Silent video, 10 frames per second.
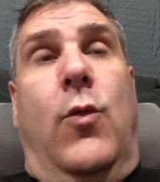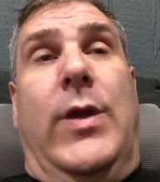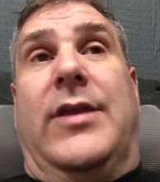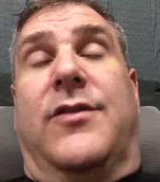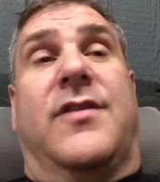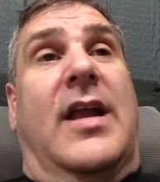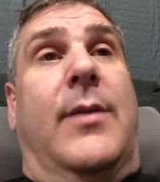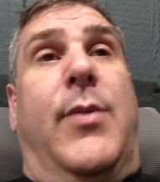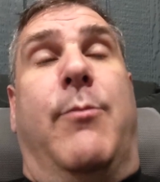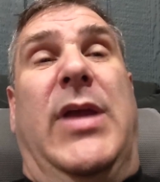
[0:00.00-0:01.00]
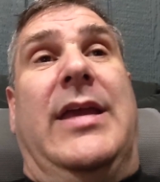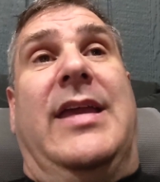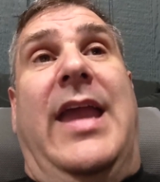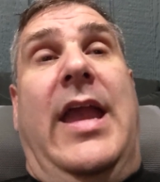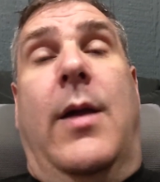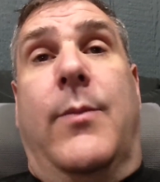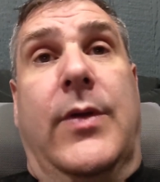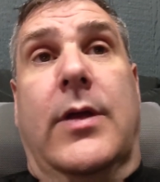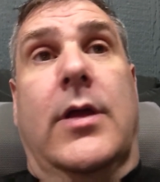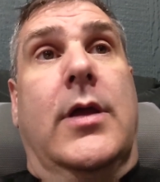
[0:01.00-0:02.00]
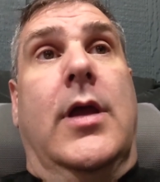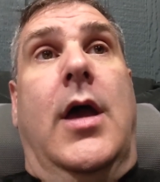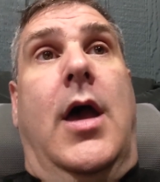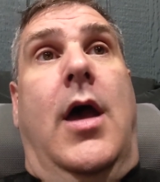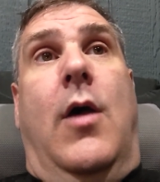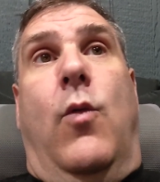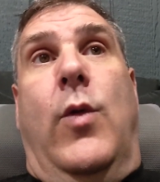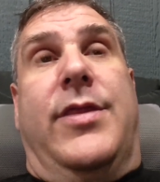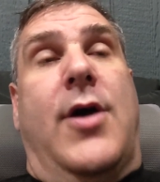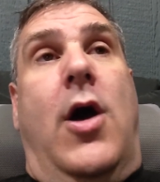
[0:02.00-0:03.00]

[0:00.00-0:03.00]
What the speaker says: we could set up a big camp with